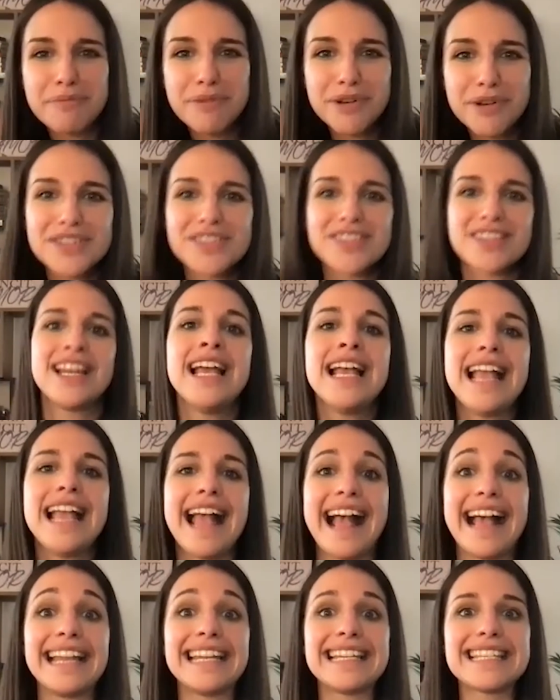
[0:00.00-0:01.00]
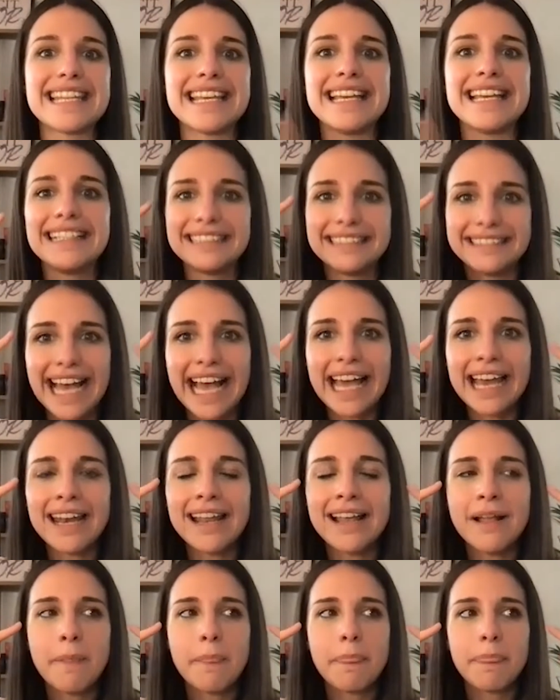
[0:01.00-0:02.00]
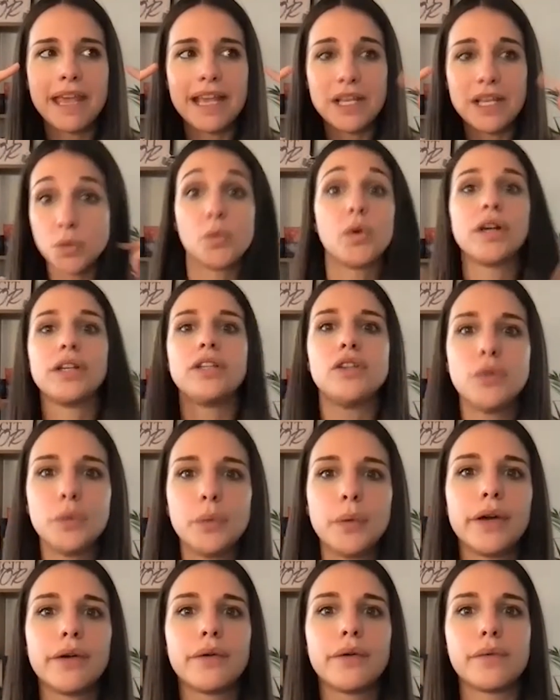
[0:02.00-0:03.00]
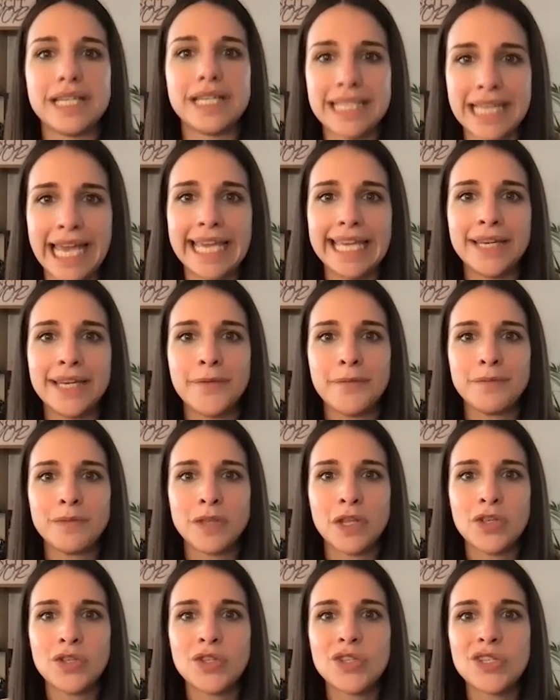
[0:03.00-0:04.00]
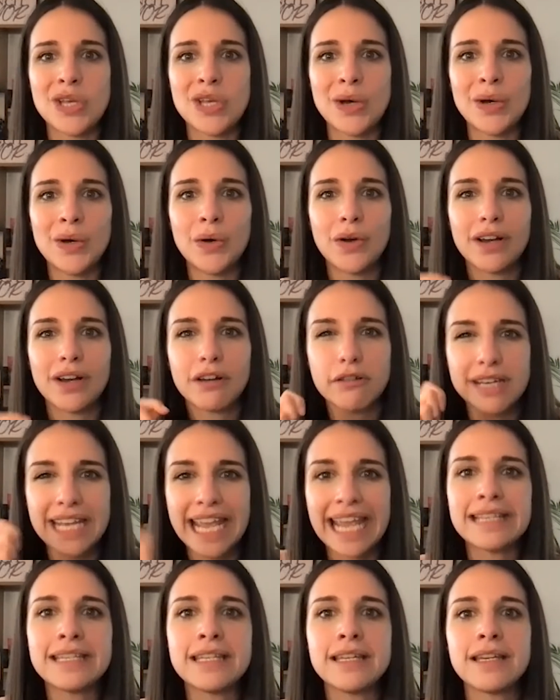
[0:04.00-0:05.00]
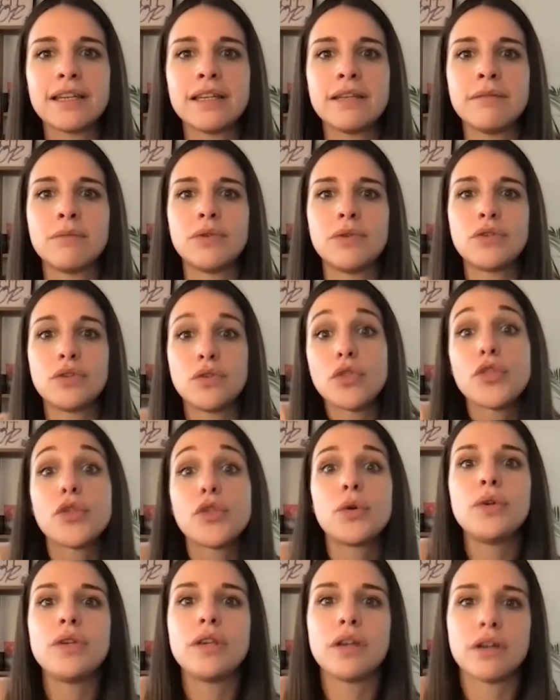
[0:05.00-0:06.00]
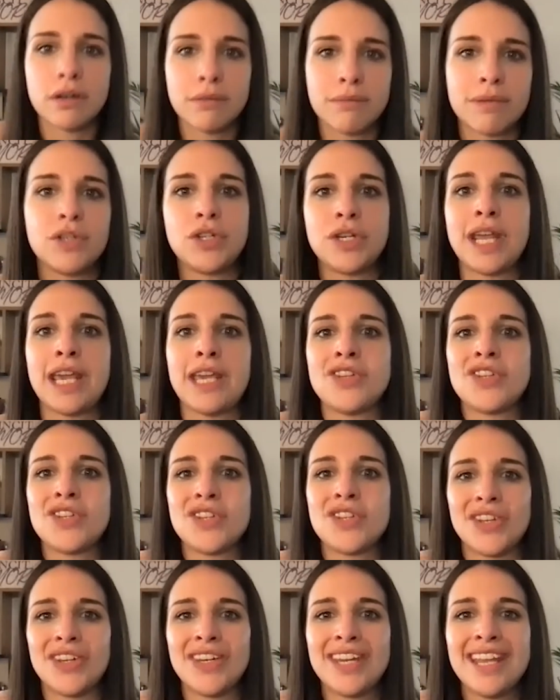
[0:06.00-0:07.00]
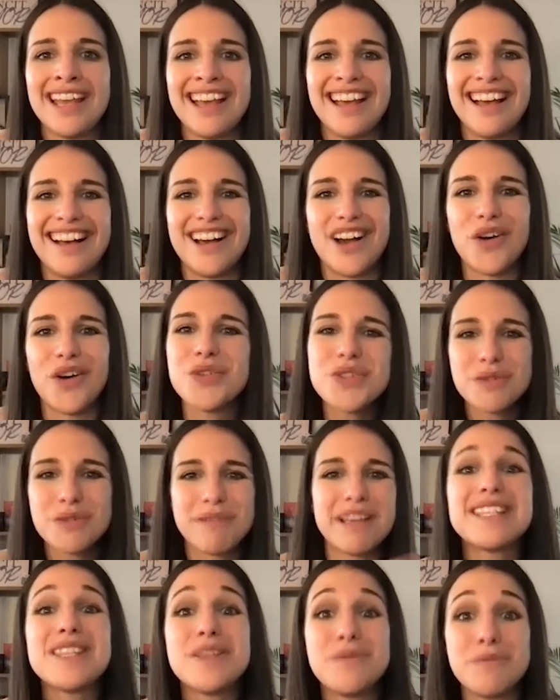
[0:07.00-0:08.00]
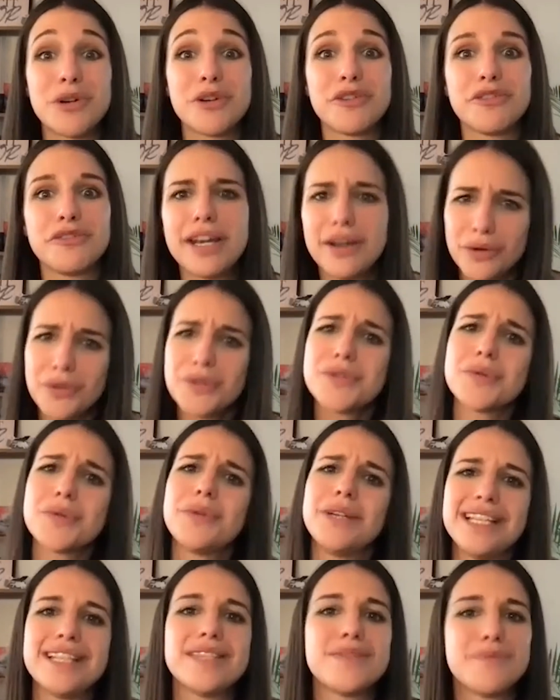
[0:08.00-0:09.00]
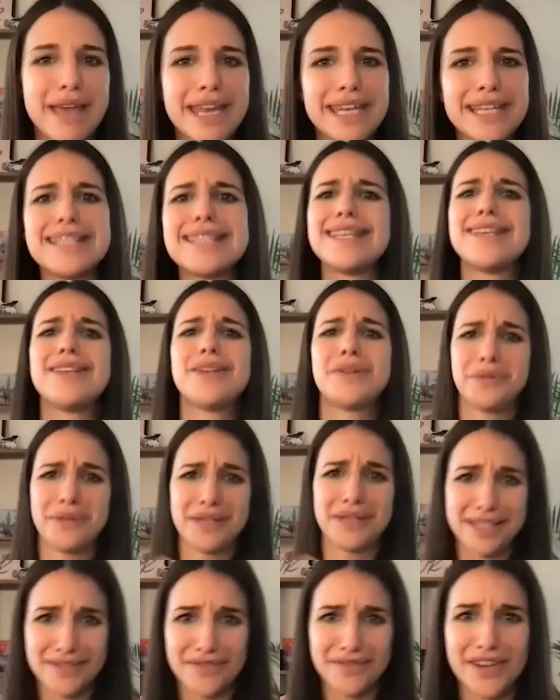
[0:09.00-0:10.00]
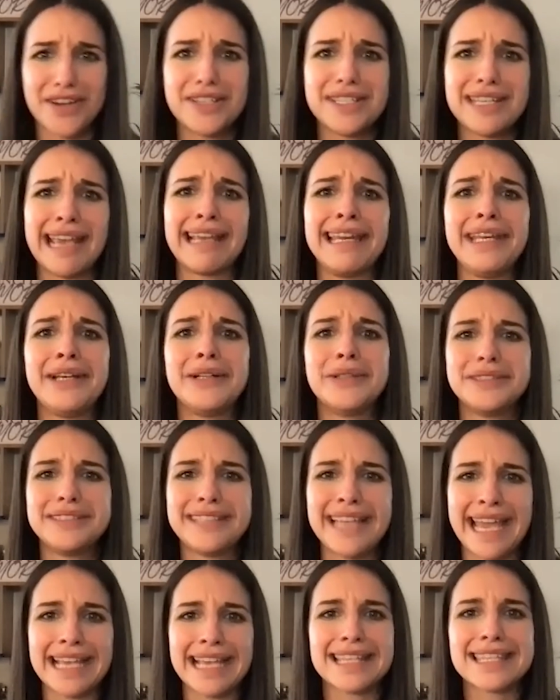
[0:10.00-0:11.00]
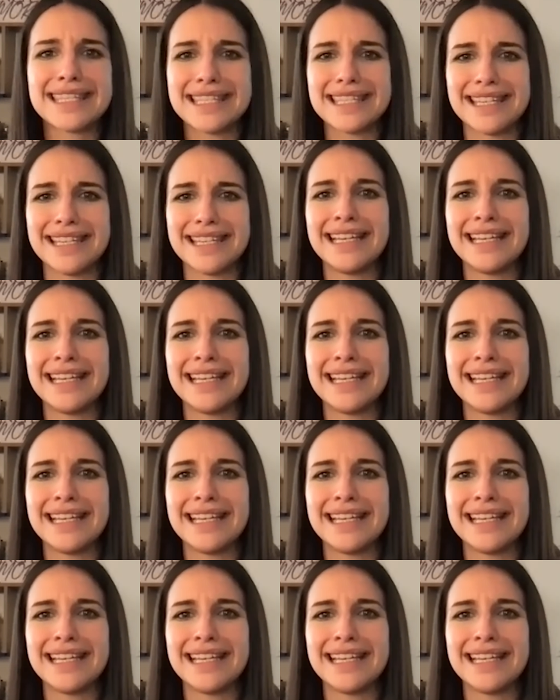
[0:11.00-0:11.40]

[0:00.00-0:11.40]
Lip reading: person. And that is what you will retain. So creating an emotion through your imagination also makes it more fun. Also when it's medicine or when it's very technical texts